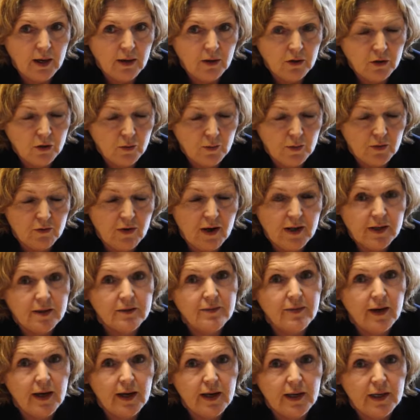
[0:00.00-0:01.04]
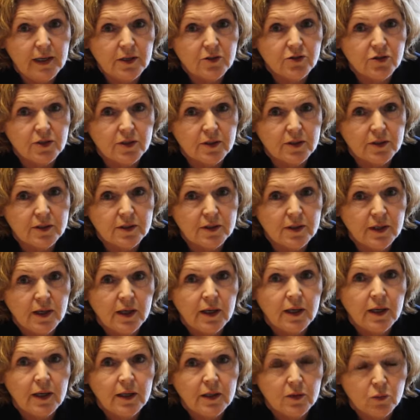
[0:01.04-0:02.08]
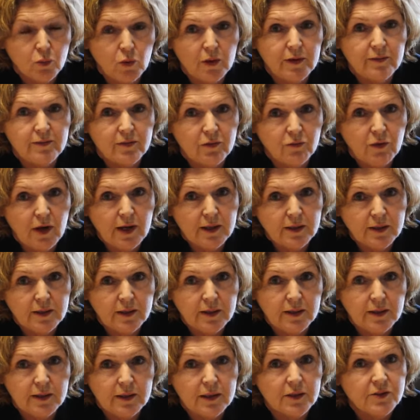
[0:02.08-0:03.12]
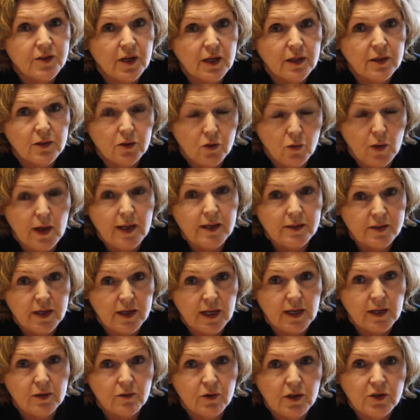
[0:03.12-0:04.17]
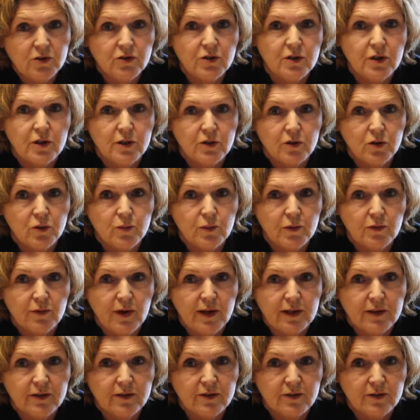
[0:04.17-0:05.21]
human rights violations is one of the rights in the UN Declaration on Human Rights